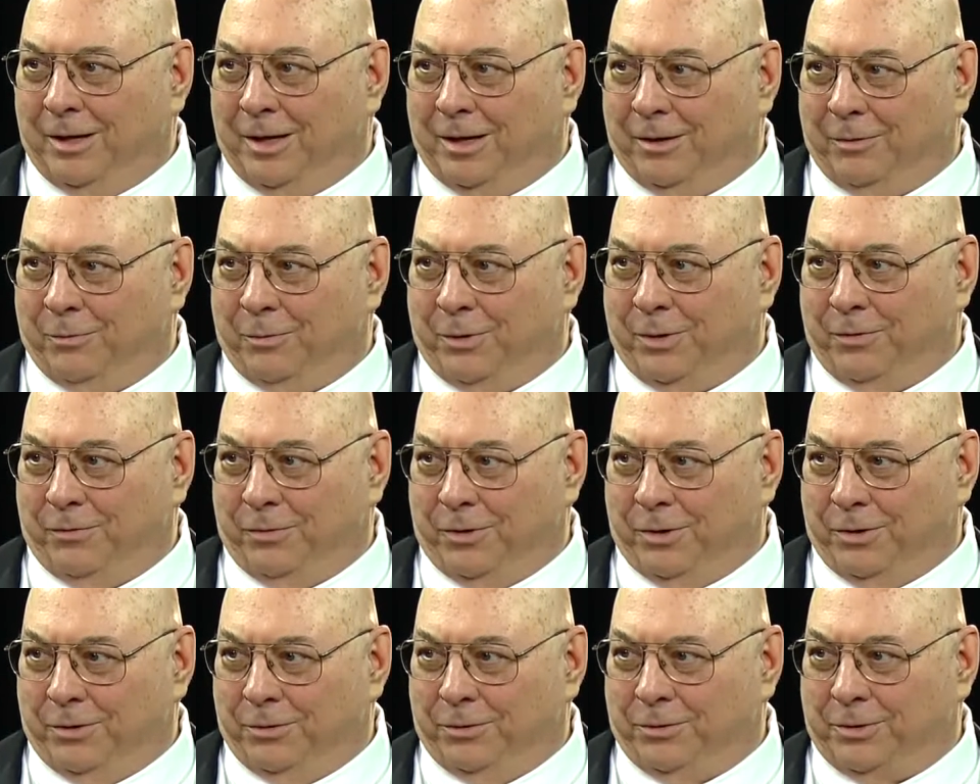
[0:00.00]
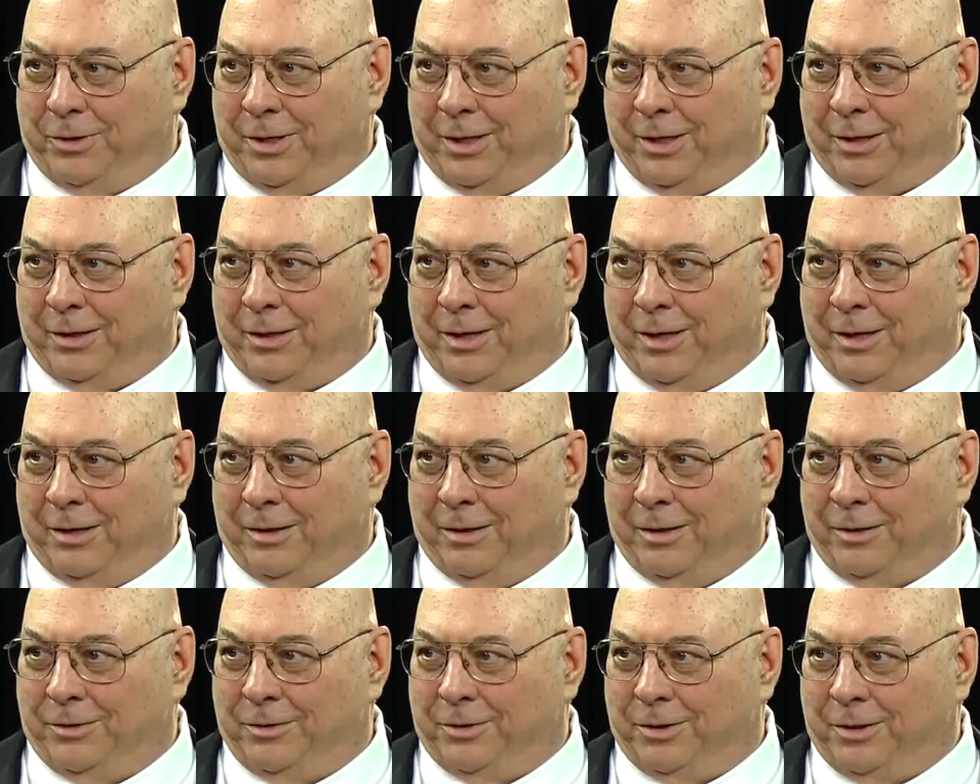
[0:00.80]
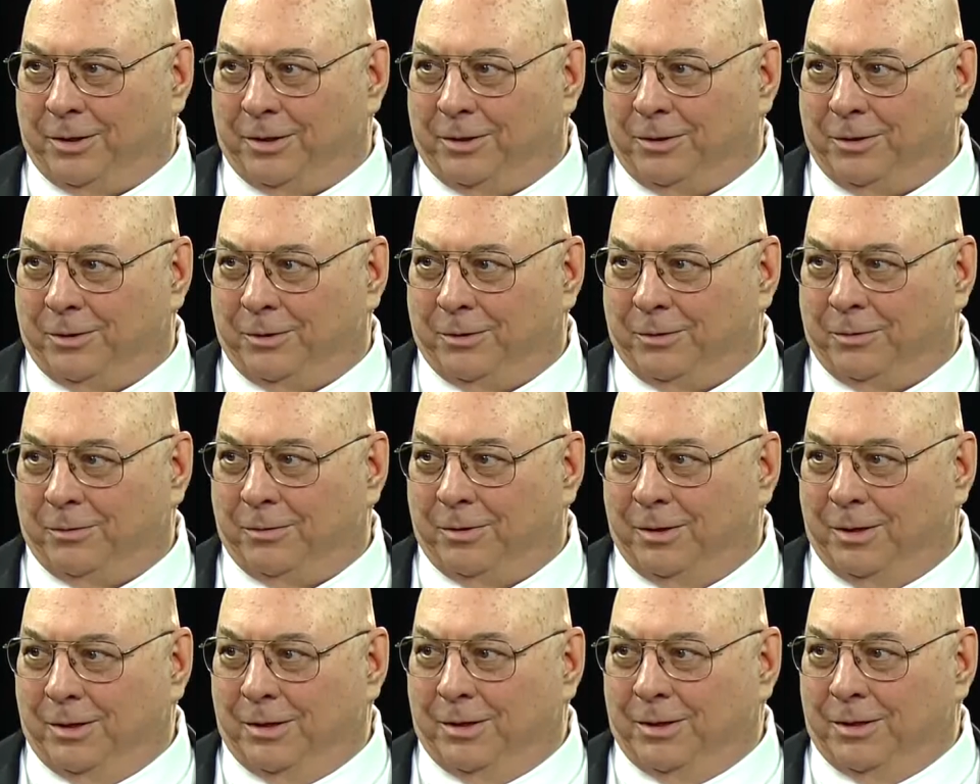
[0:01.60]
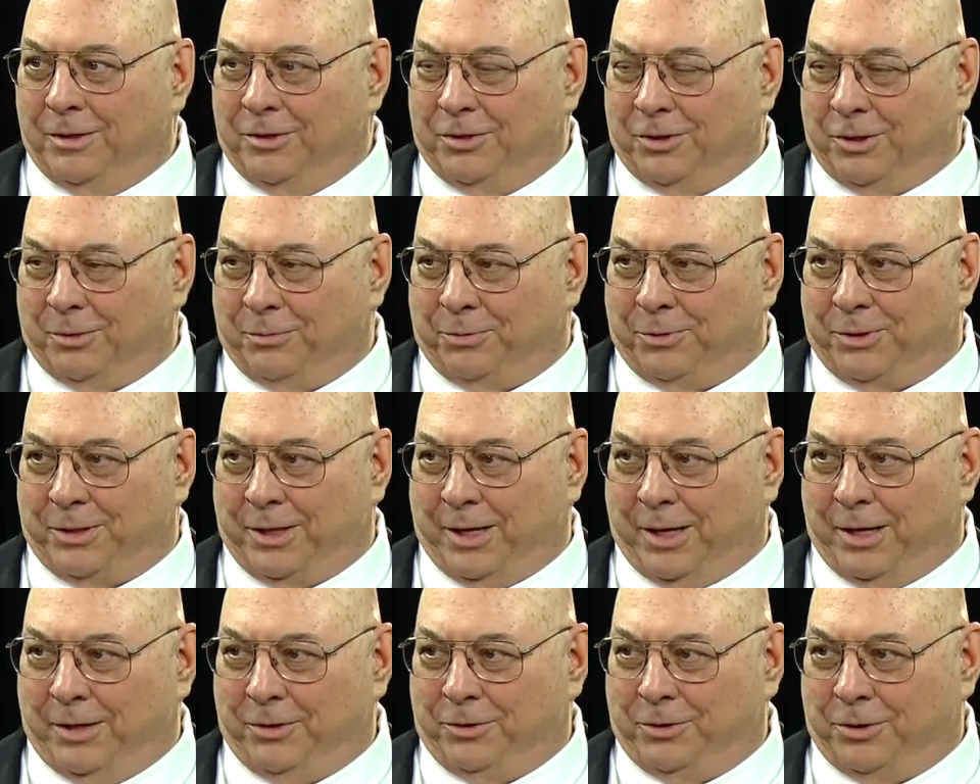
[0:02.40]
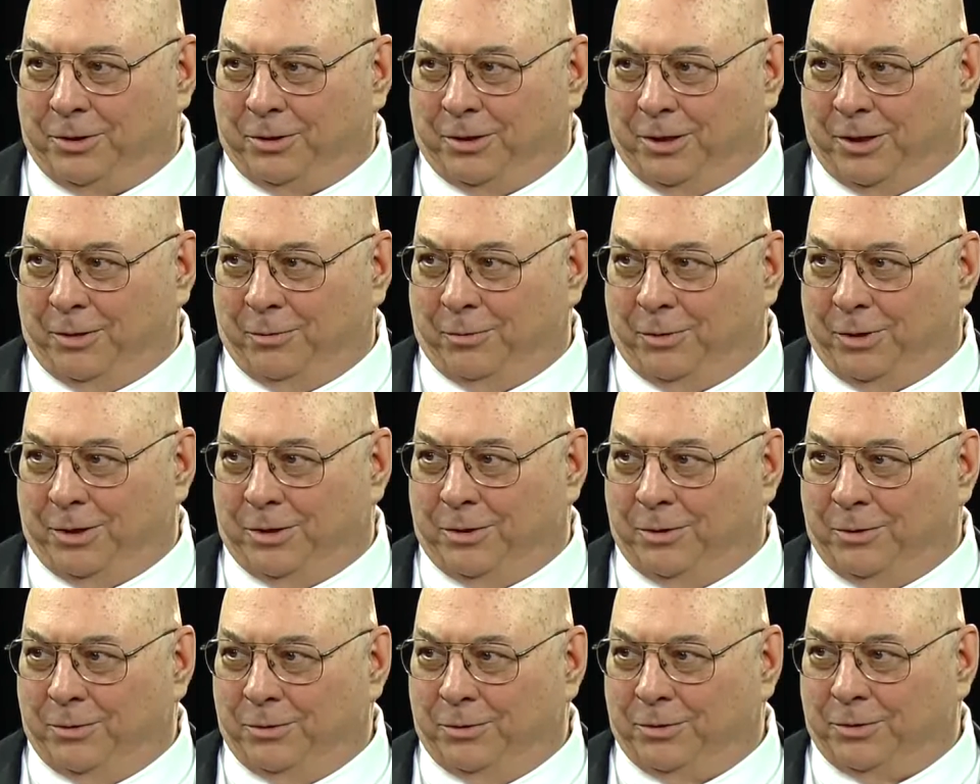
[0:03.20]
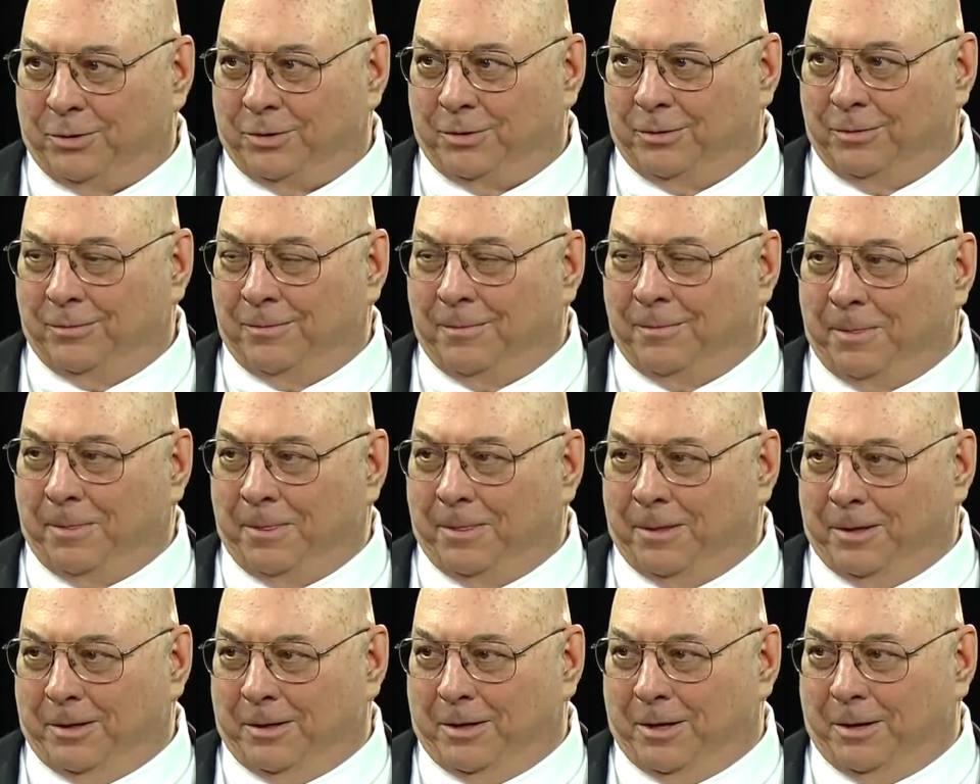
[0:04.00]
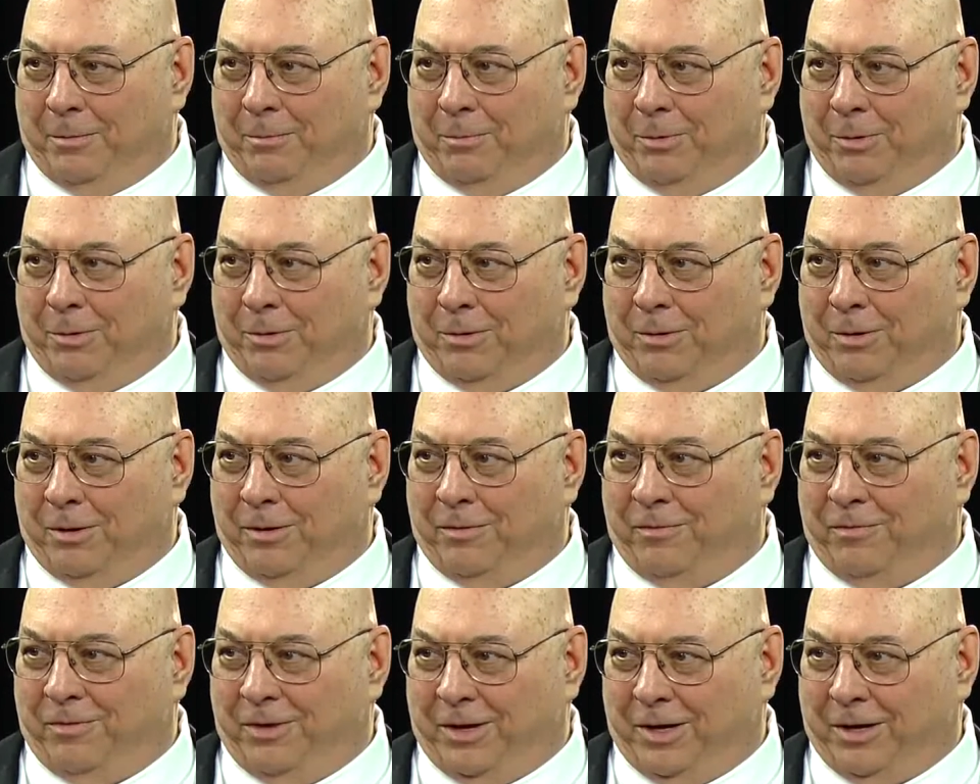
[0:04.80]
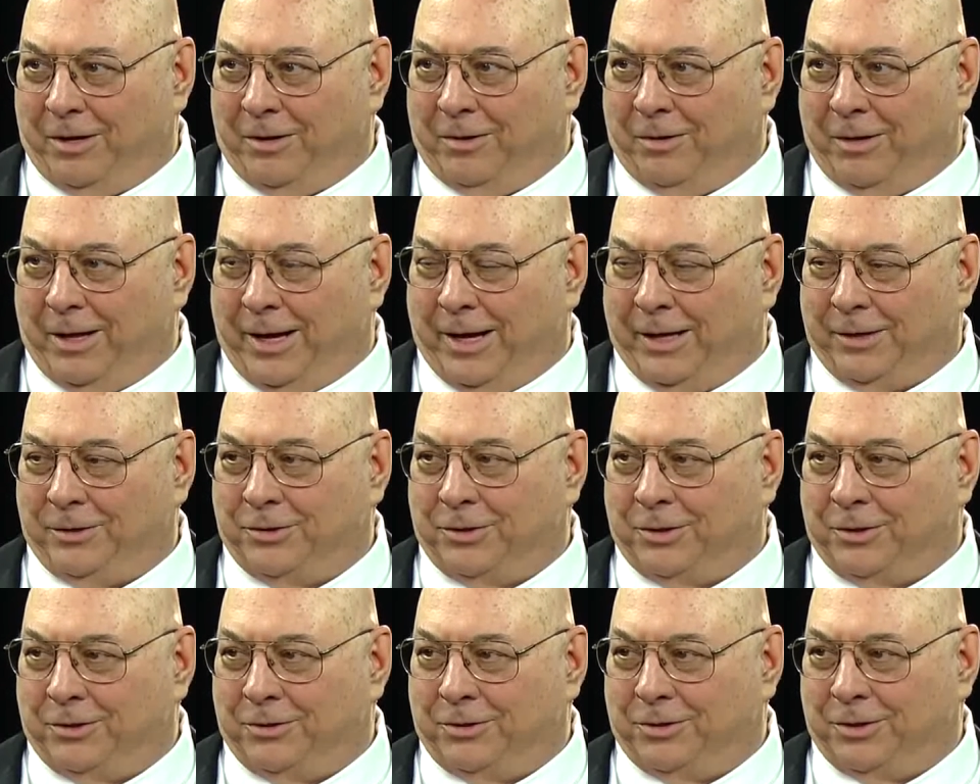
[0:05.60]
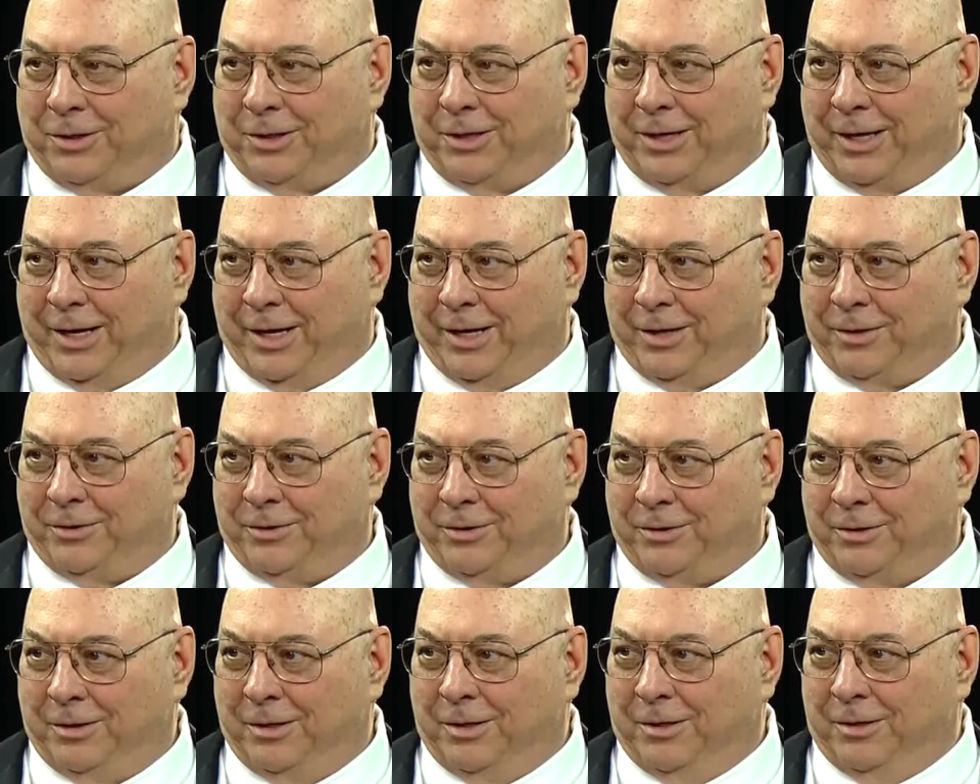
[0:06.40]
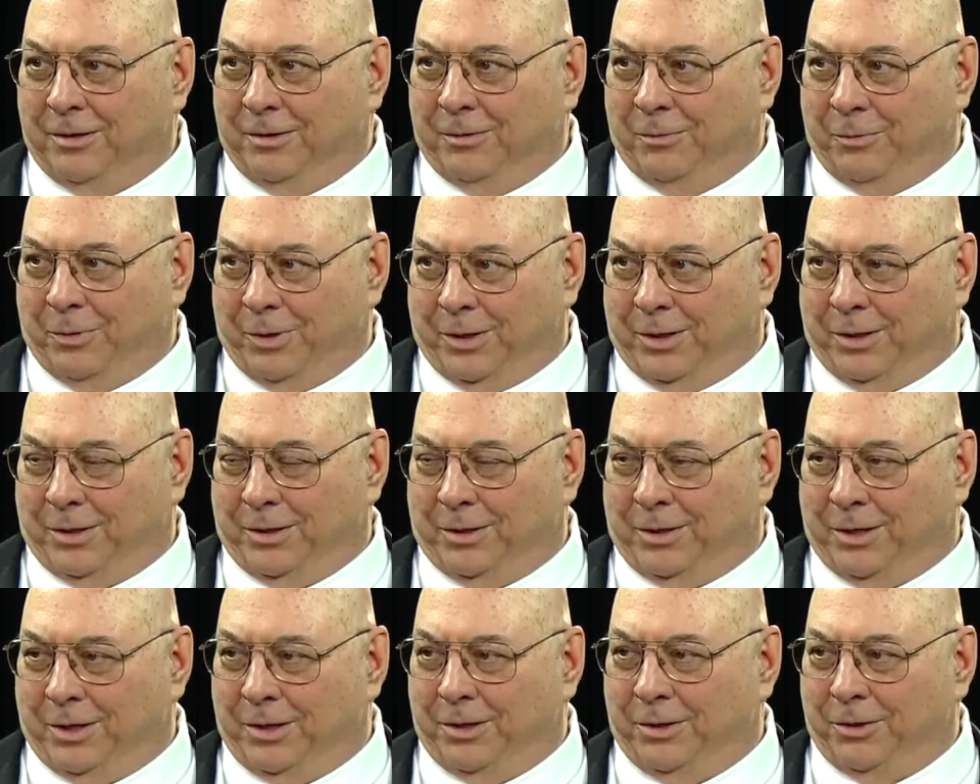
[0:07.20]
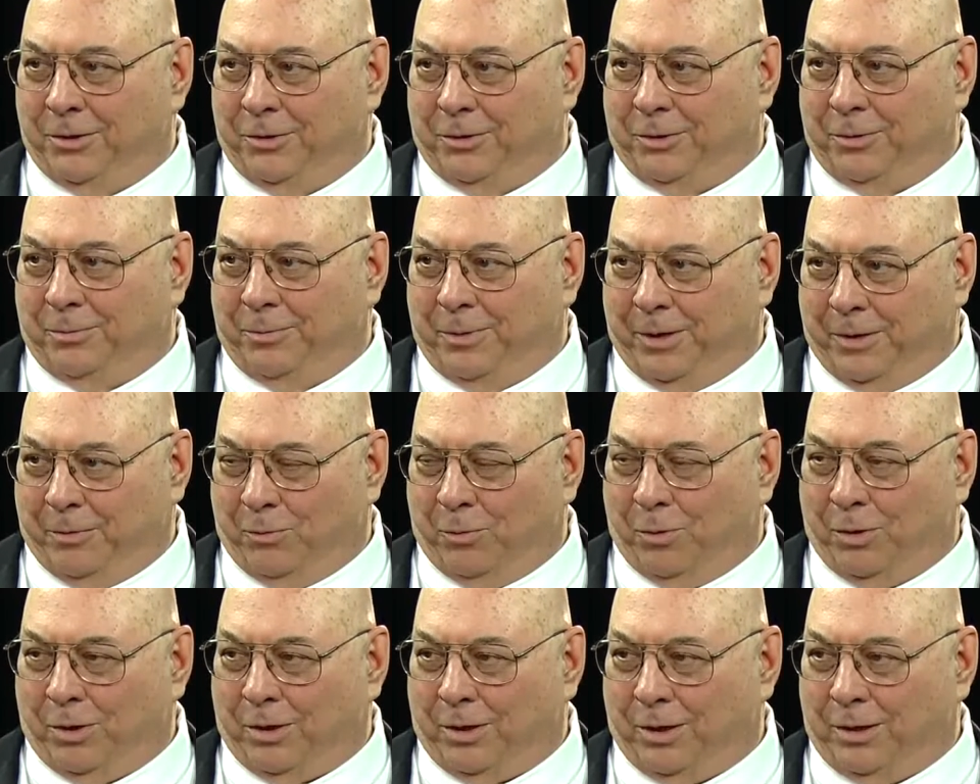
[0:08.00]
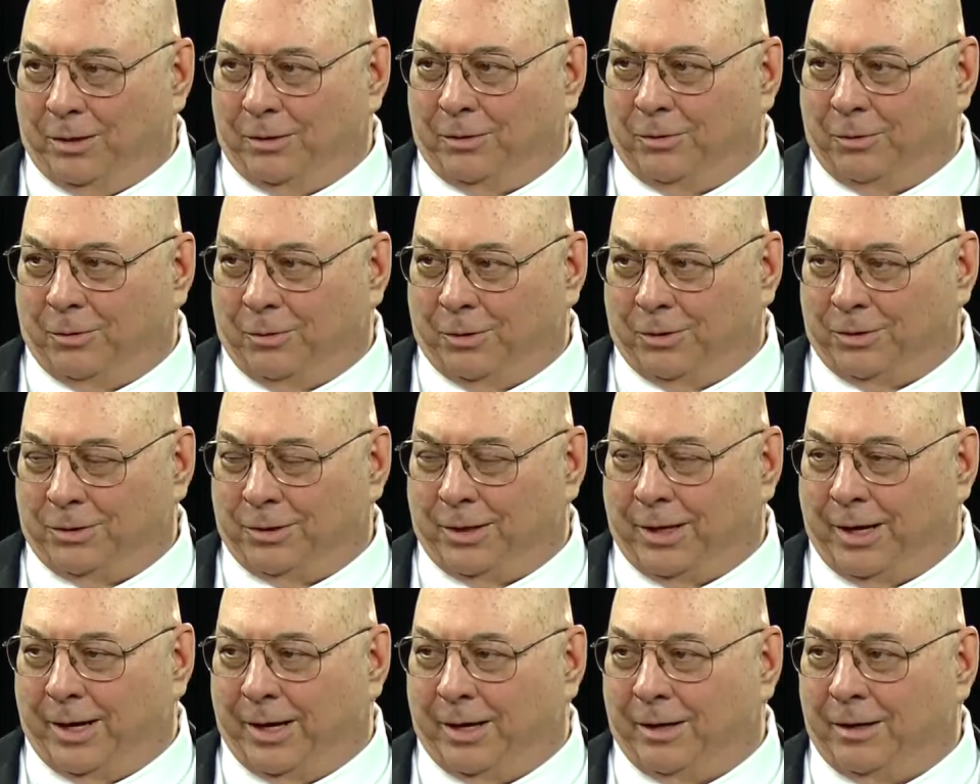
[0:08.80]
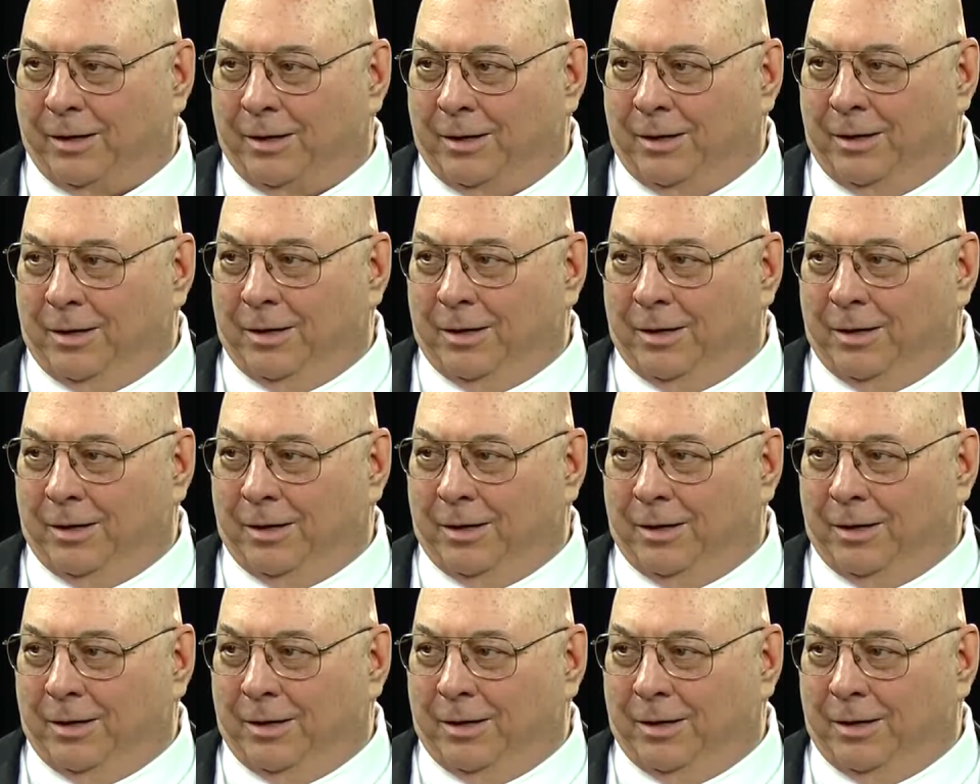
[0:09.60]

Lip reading: And we've used technology to substantially reduce the number of vehicle accidents and deaths. We continue to be working towards that.